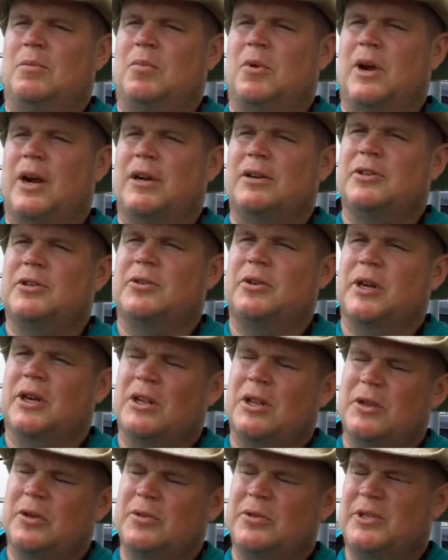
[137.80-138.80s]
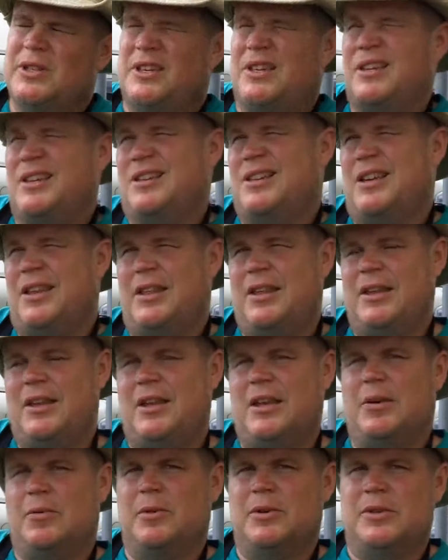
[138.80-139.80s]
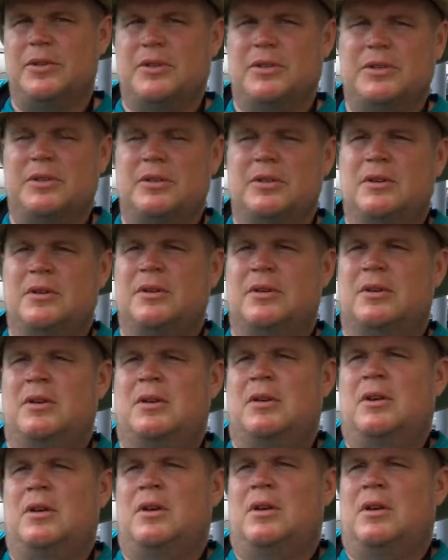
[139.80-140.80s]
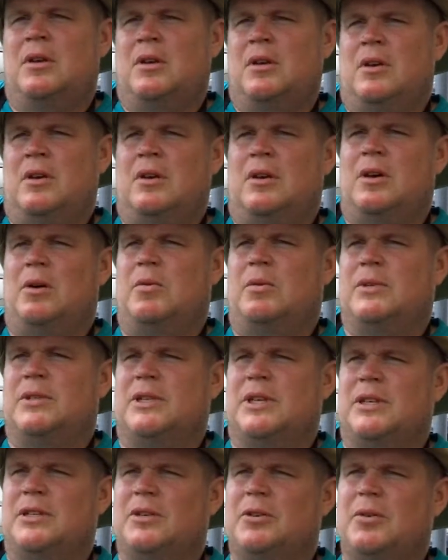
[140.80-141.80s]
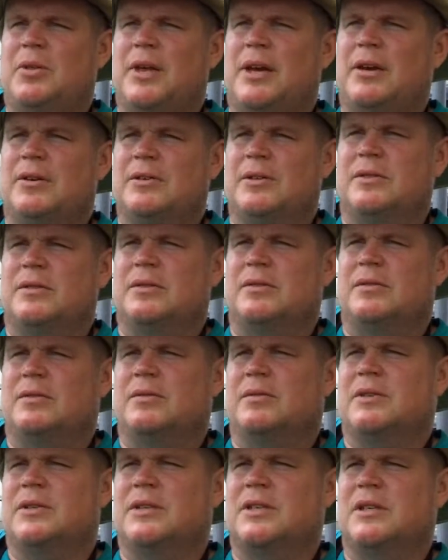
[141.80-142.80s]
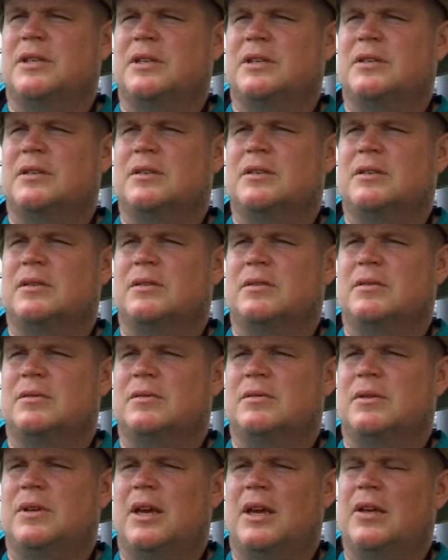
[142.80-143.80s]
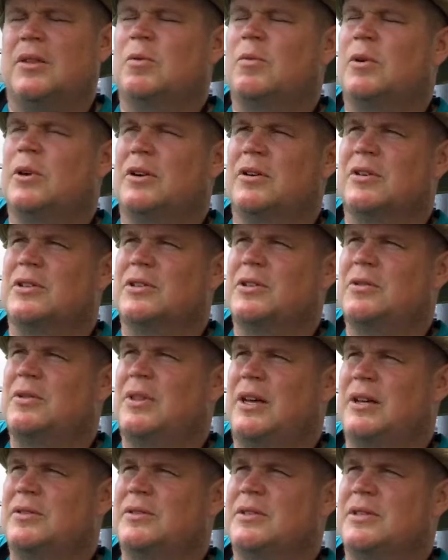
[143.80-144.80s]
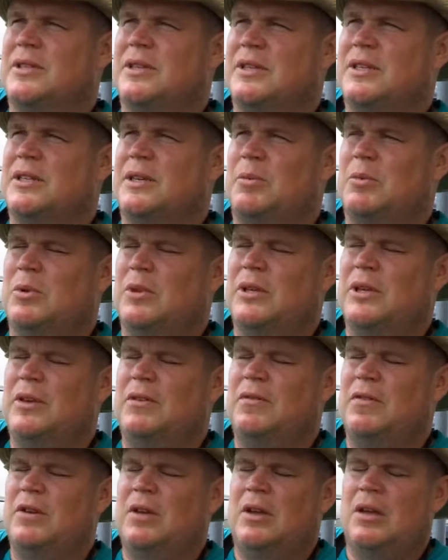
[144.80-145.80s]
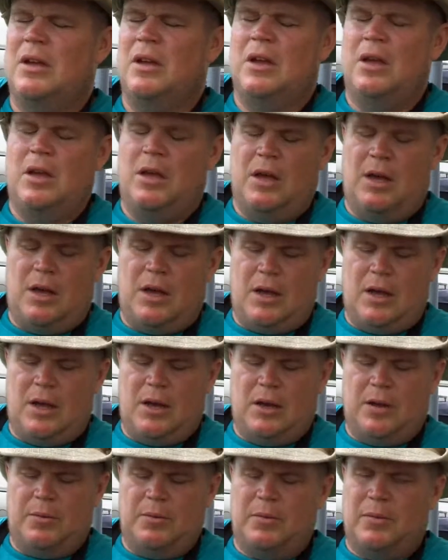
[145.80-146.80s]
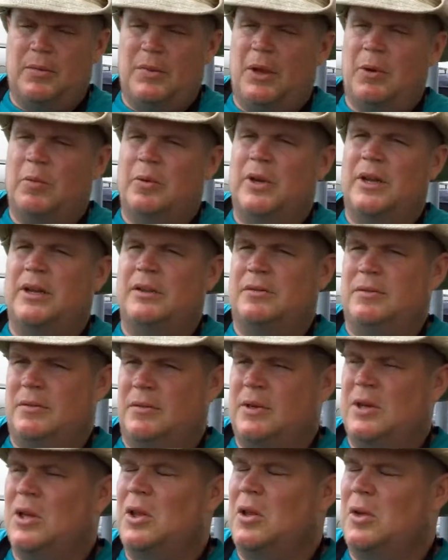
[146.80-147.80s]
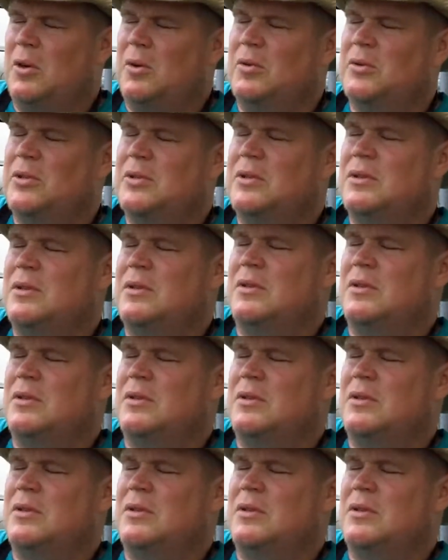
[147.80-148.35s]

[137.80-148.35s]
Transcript: Prior to it closing, I think that was, I want to say 2006. Yeah, the winter of 2006, I believe. And when it closed,